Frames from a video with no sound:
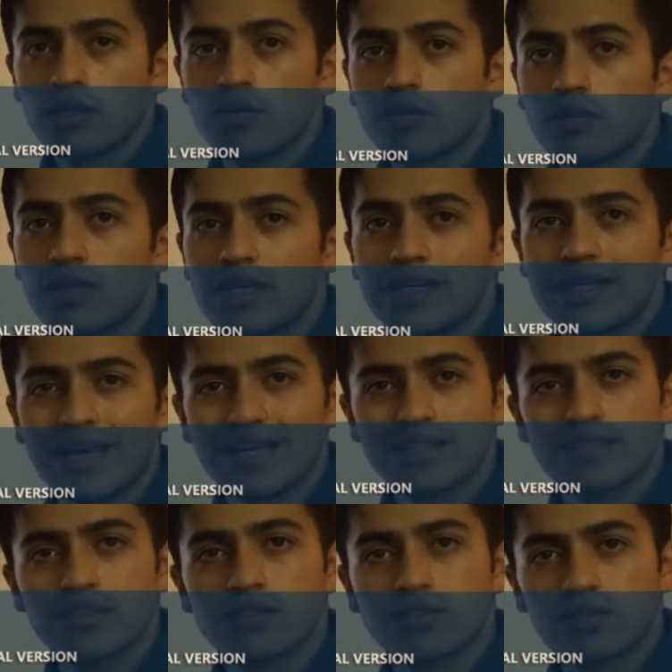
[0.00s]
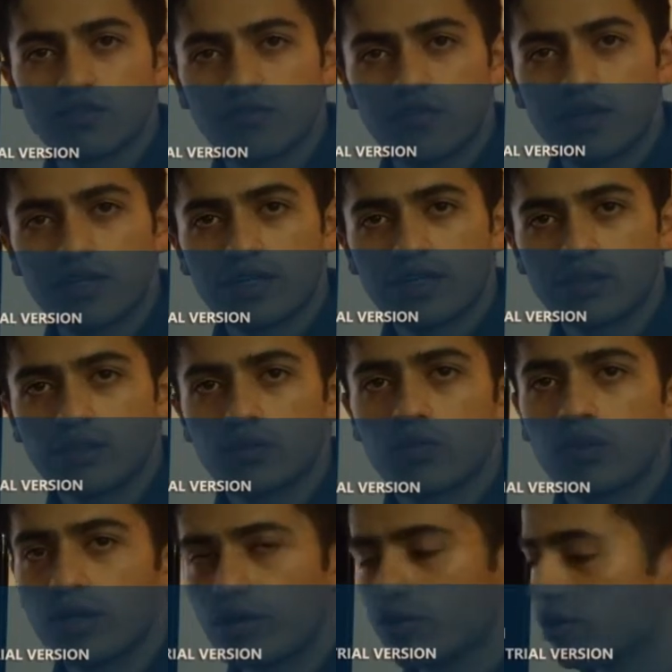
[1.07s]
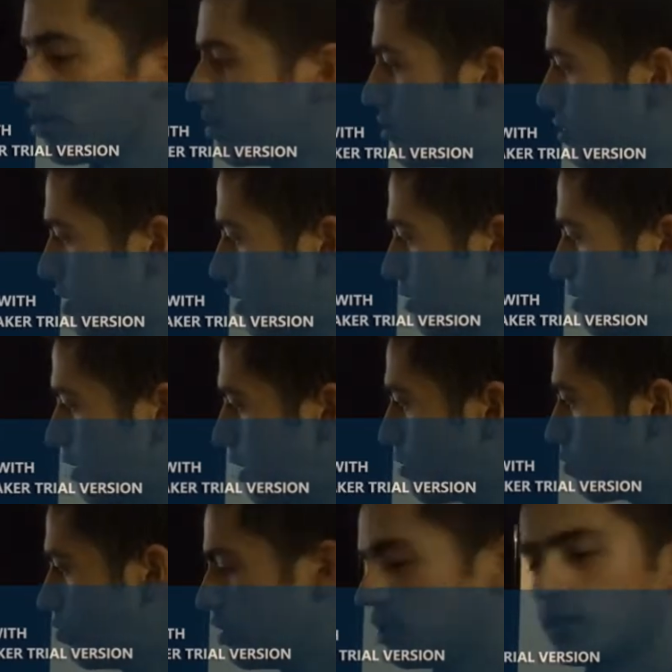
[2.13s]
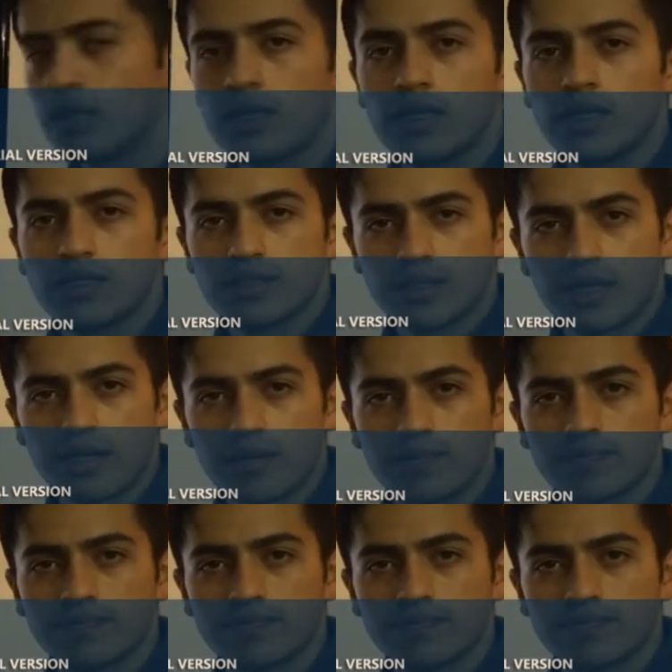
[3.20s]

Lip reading: Nucleic acids transfer into eukaryote cells, as we said.